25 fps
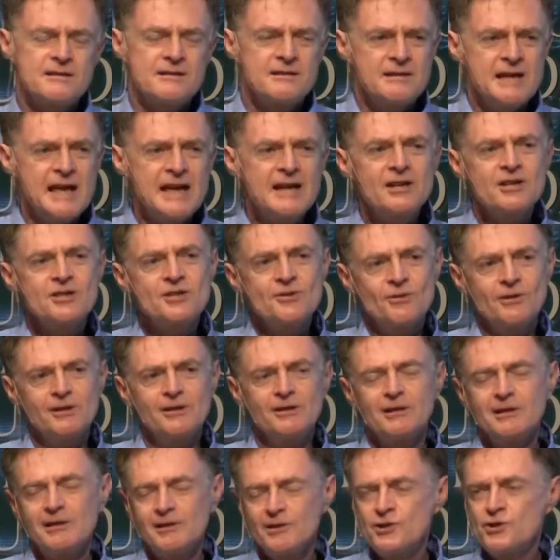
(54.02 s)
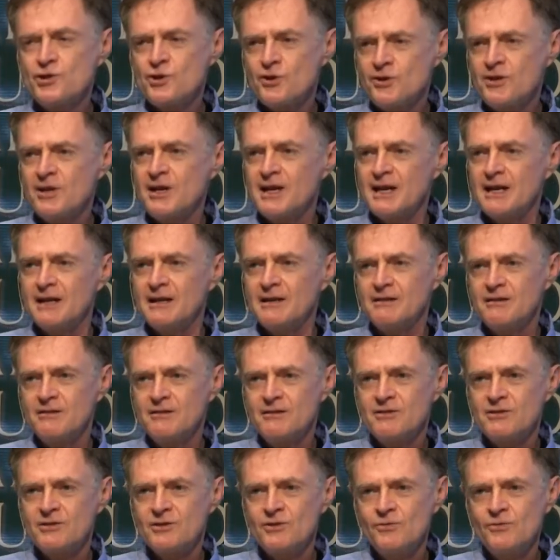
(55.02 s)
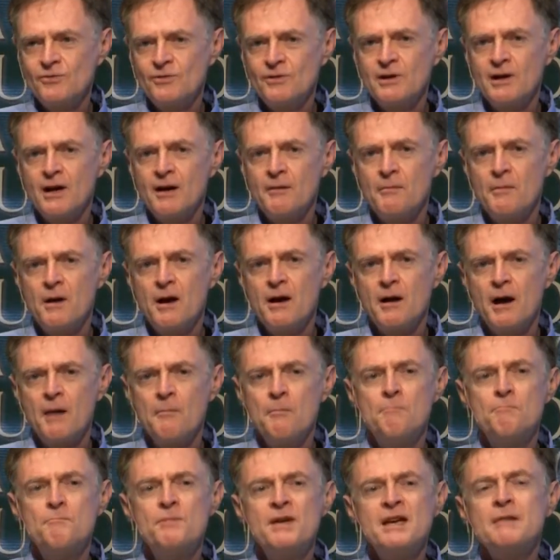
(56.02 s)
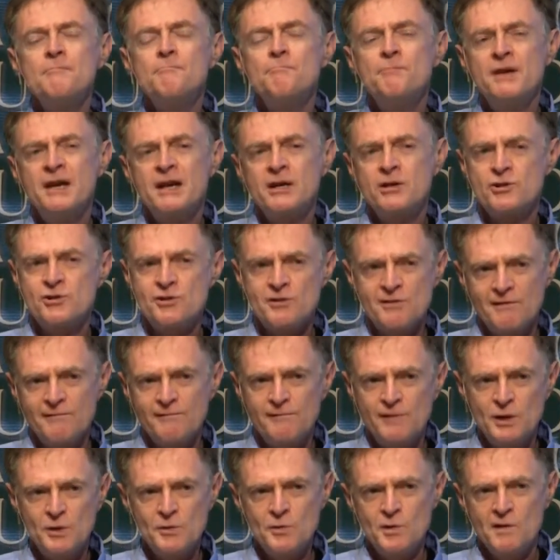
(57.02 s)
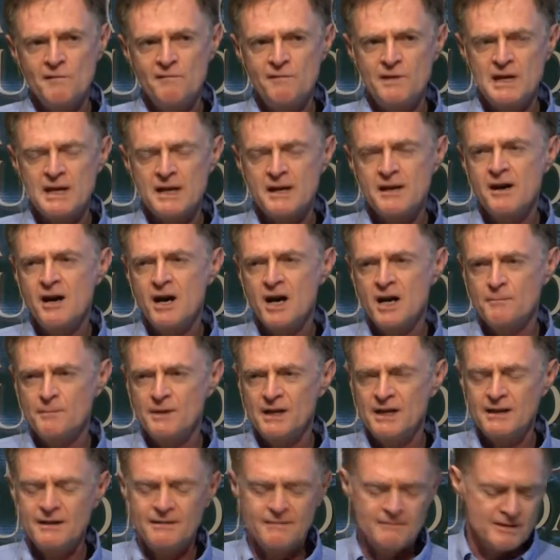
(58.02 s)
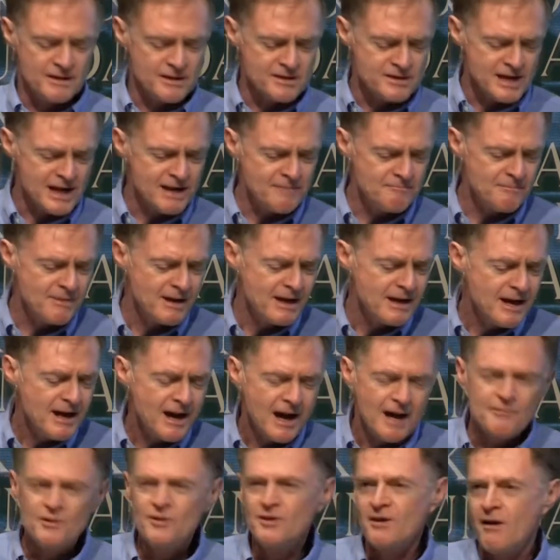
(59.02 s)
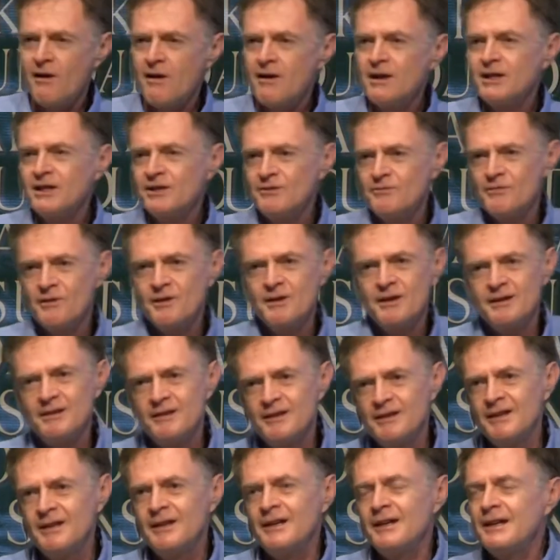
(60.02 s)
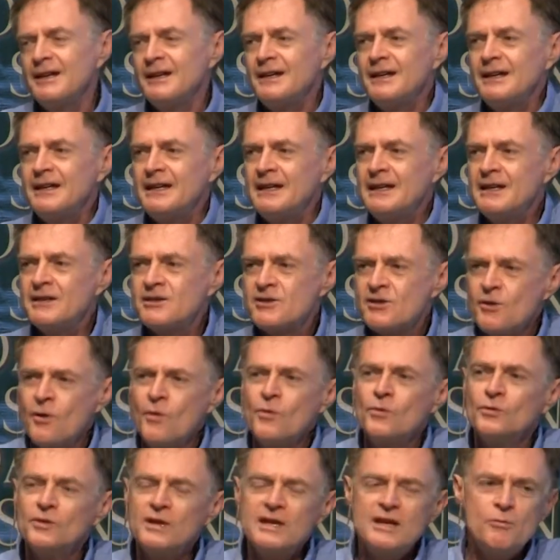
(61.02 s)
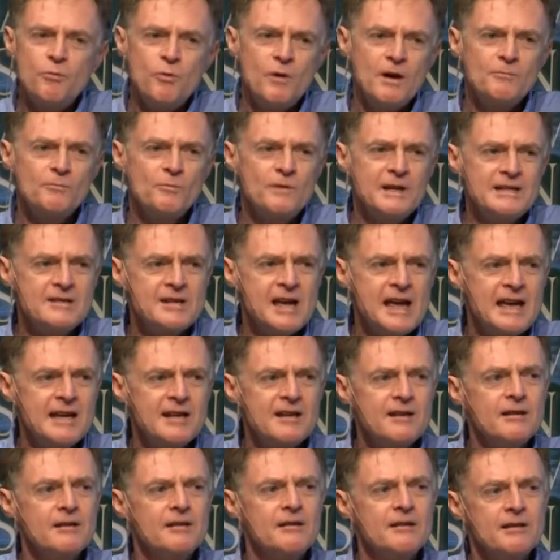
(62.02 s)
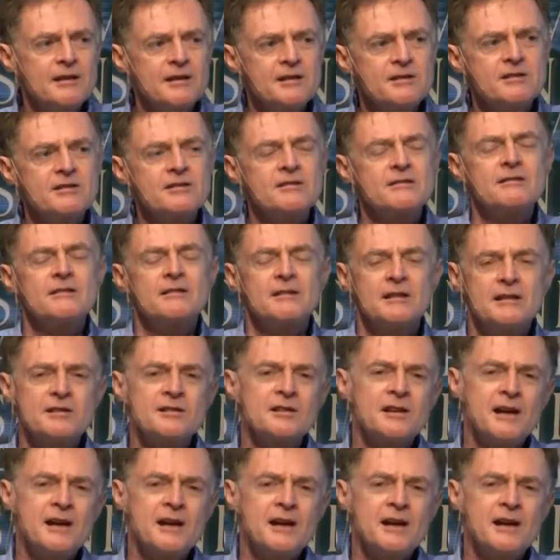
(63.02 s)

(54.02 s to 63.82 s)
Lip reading: take us on a little journey to a big picture view of the economy. Because I'm going to argue that it's only when we take this